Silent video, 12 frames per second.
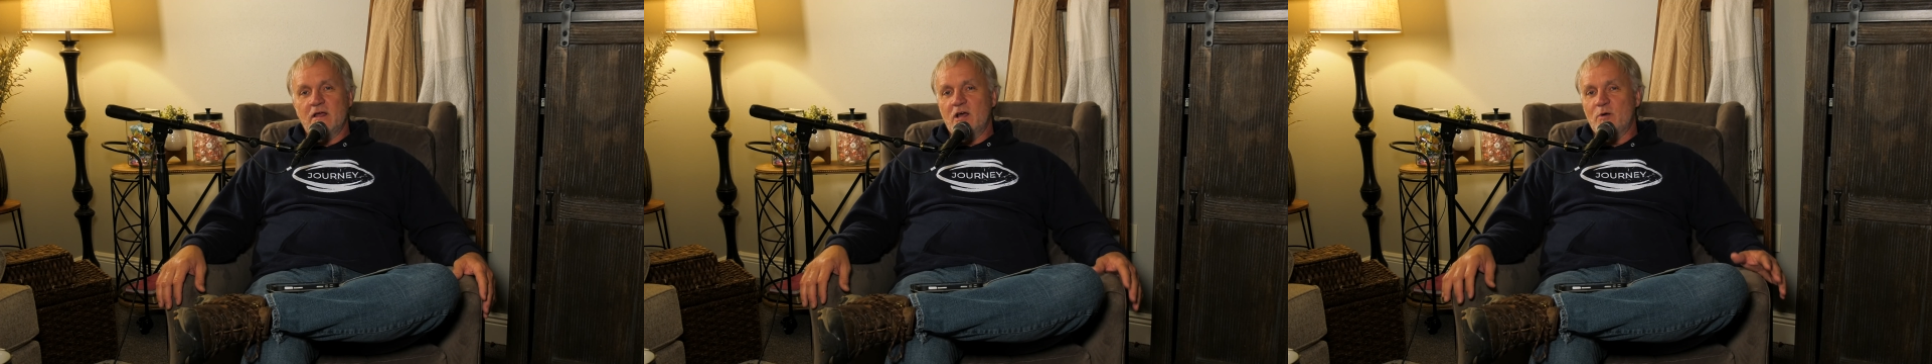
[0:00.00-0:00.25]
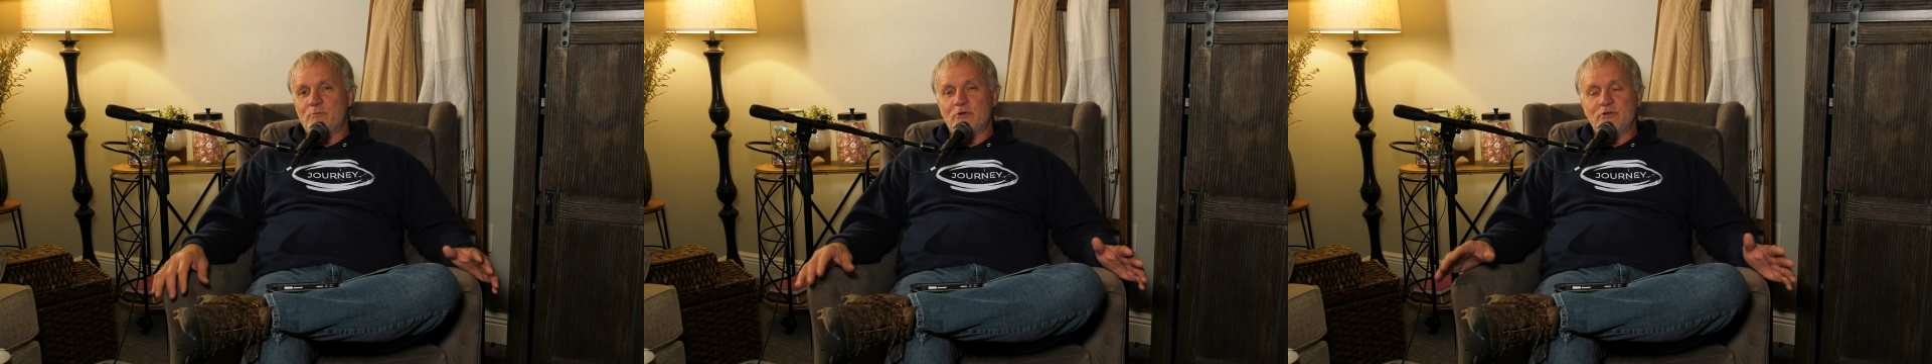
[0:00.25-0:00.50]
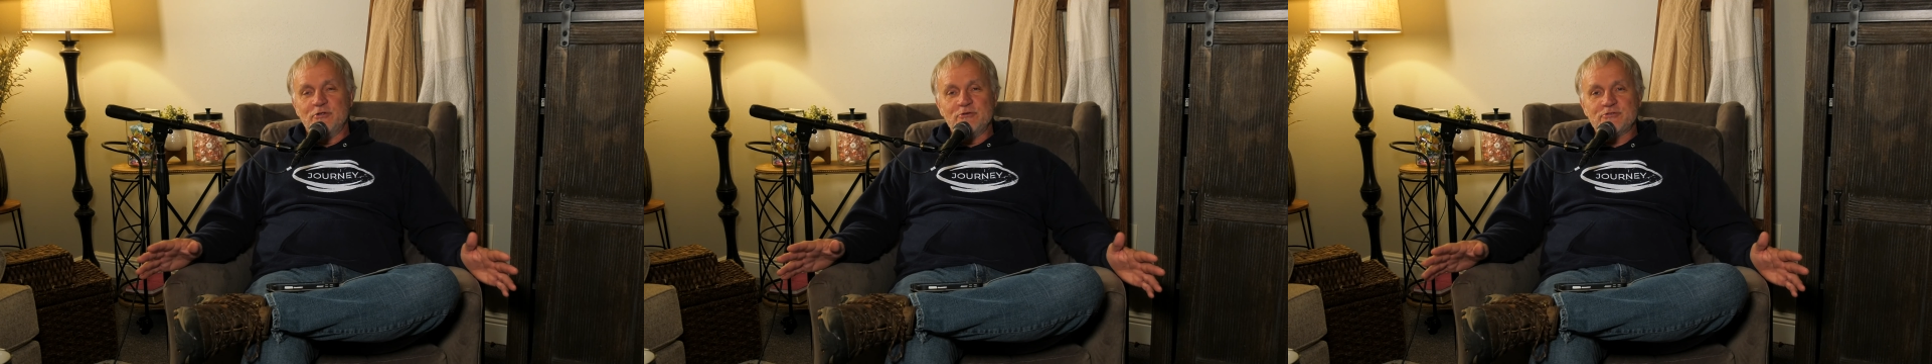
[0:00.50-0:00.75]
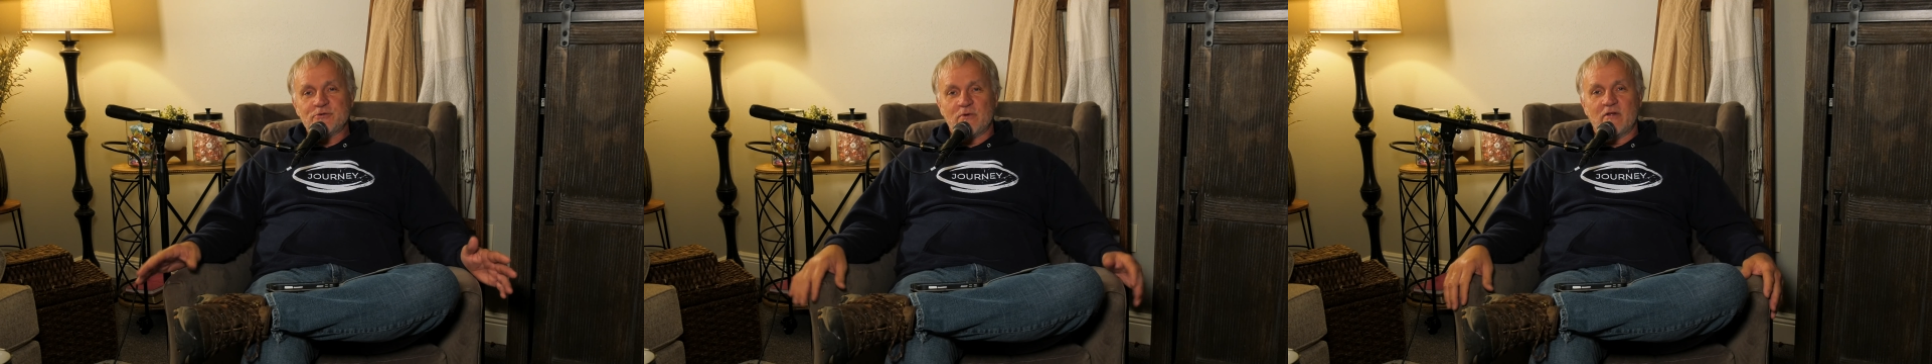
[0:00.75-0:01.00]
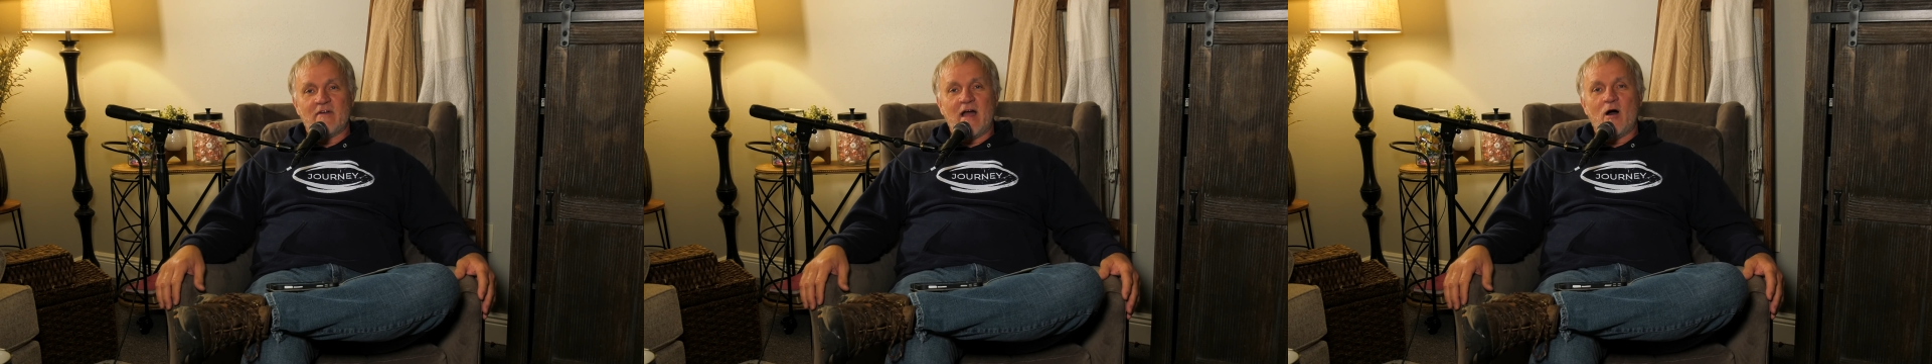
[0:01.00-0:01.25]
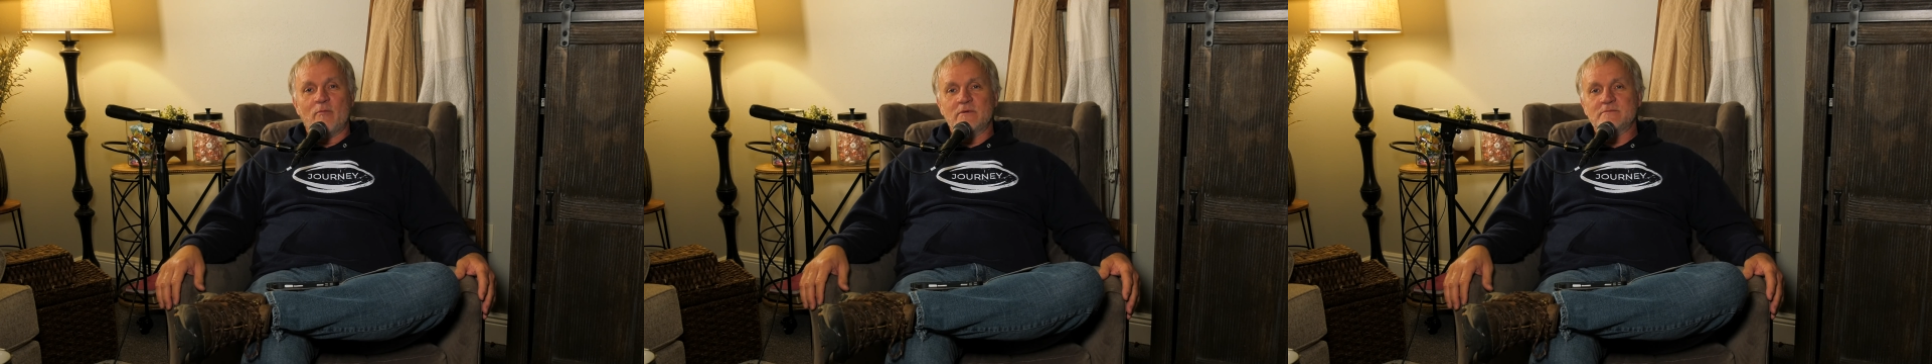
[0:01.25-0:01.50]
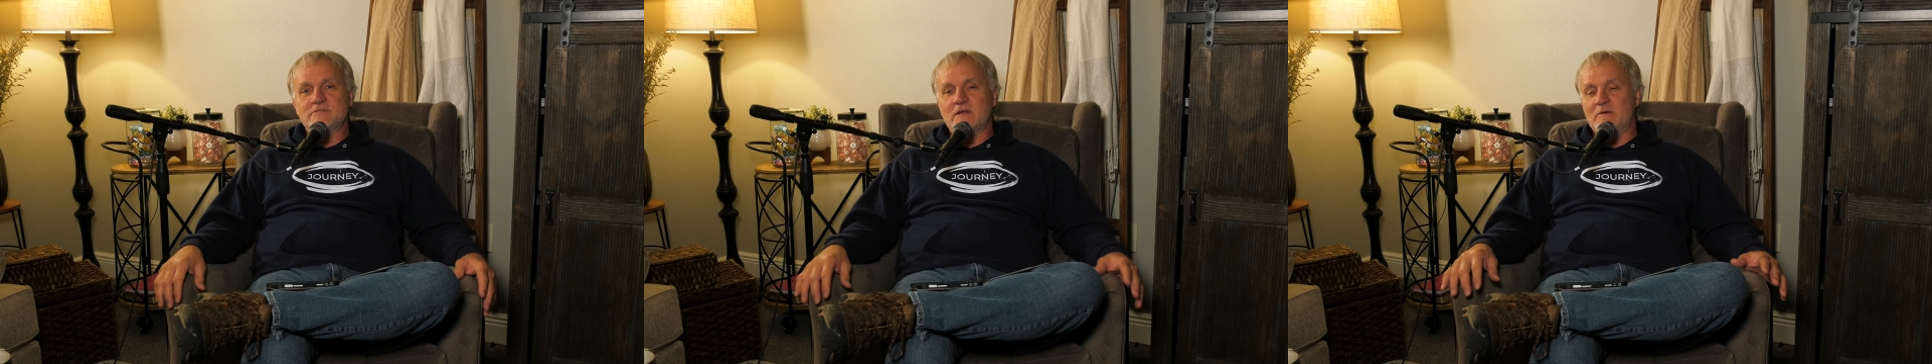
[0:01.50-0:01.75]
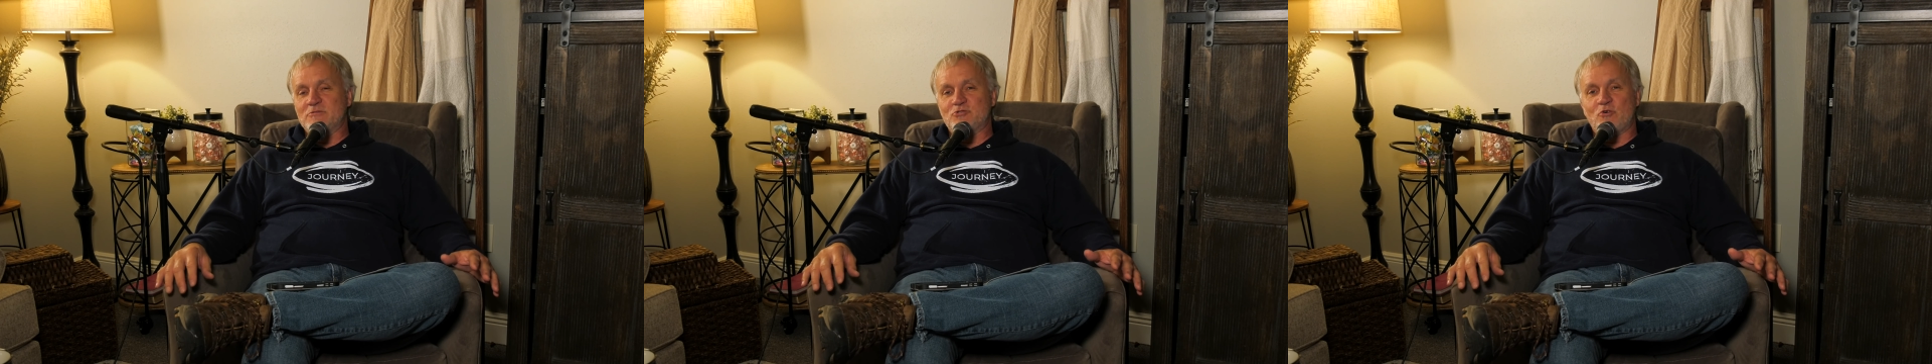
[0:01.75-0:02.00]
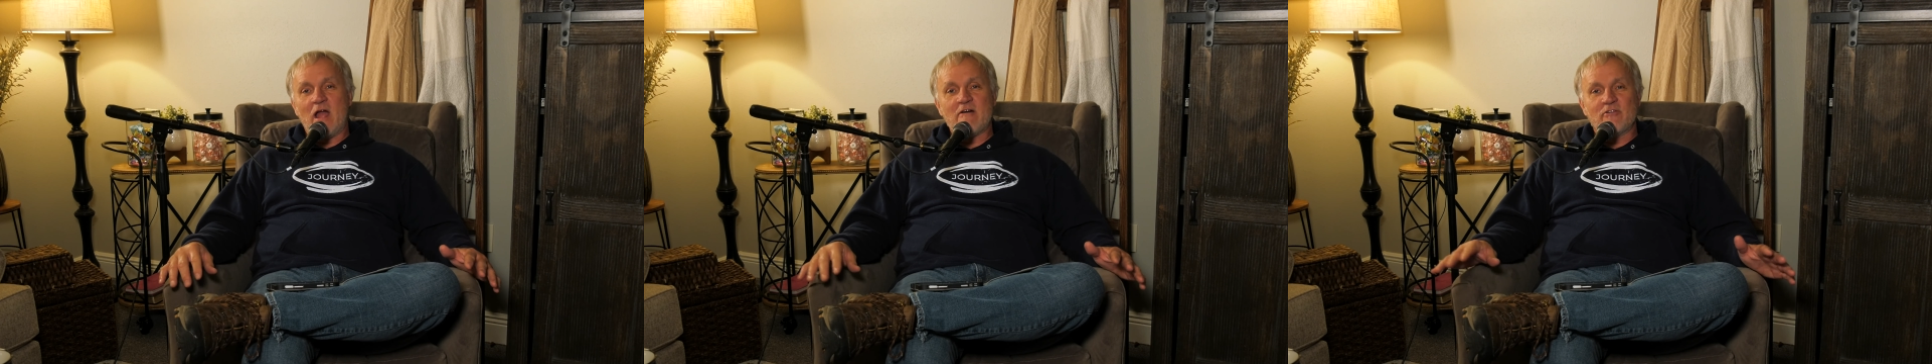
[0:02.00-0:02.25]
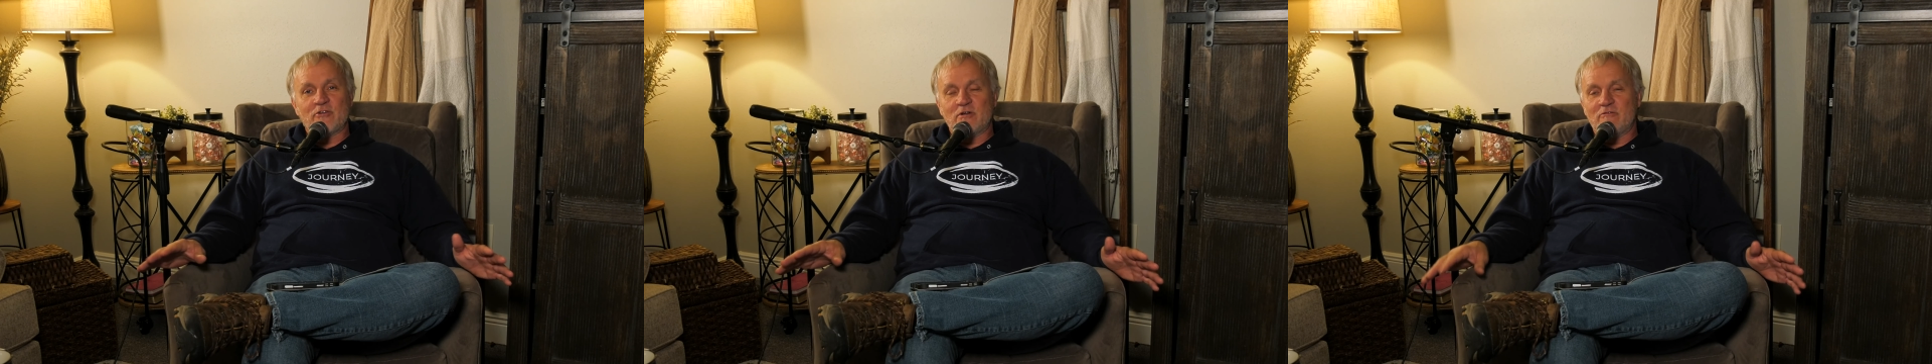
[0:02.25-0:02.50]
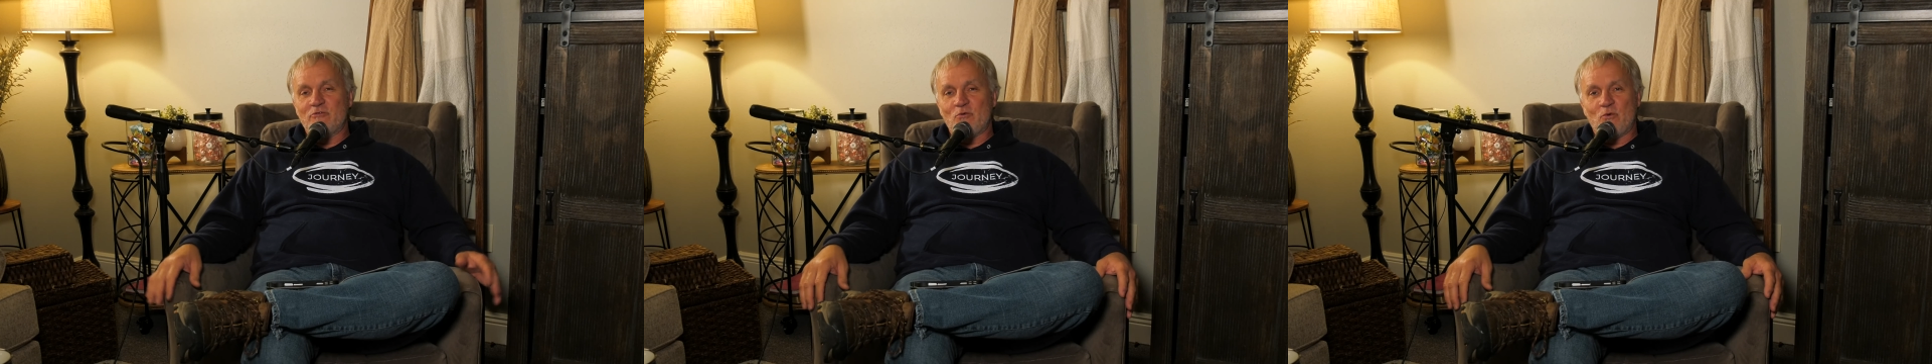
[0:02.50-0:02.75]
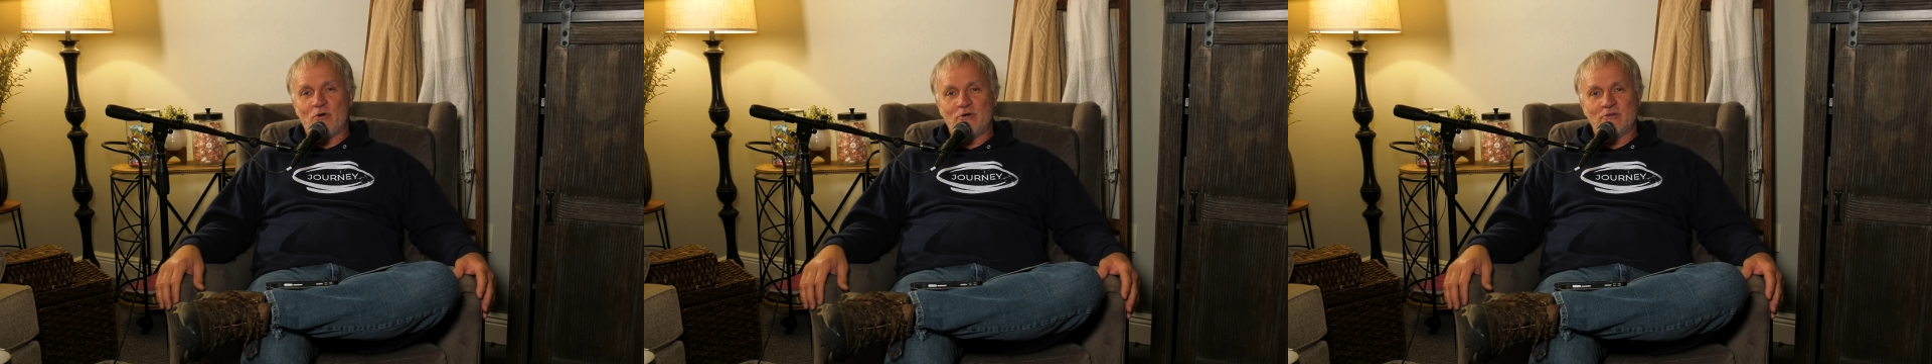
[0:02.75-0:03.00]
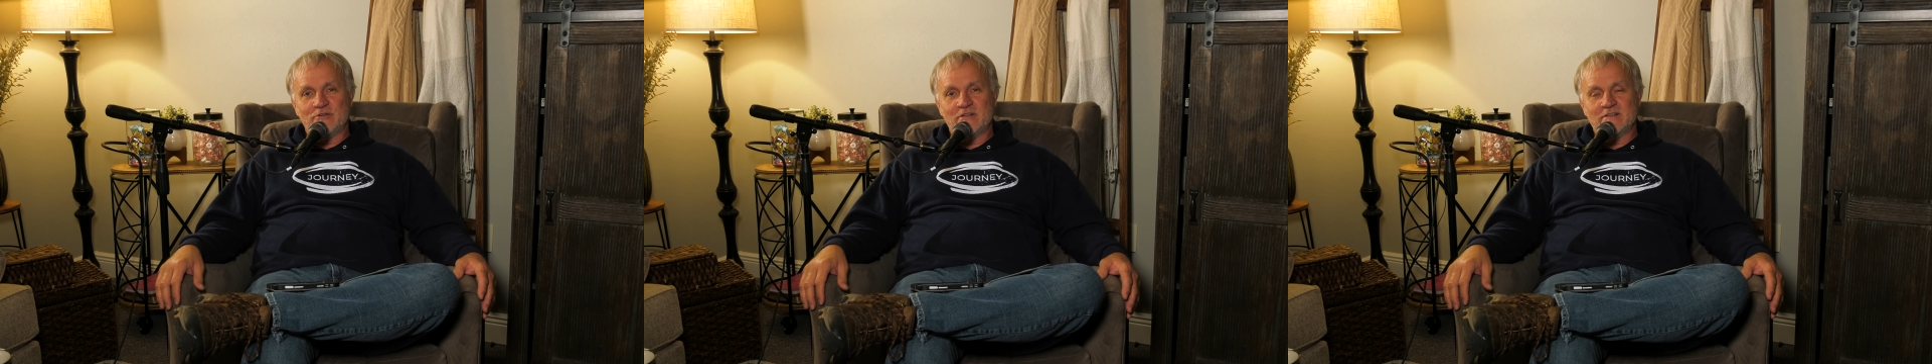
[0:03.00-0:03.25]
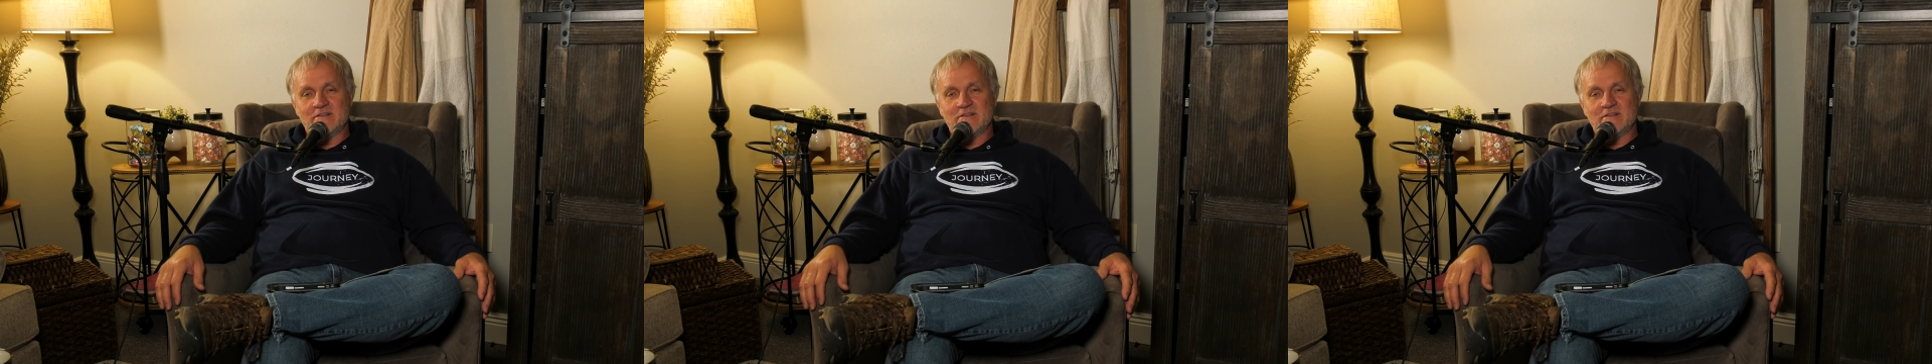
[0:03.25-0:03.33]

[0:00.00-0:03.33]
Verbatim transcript: a producer of albums, a traveler of the world,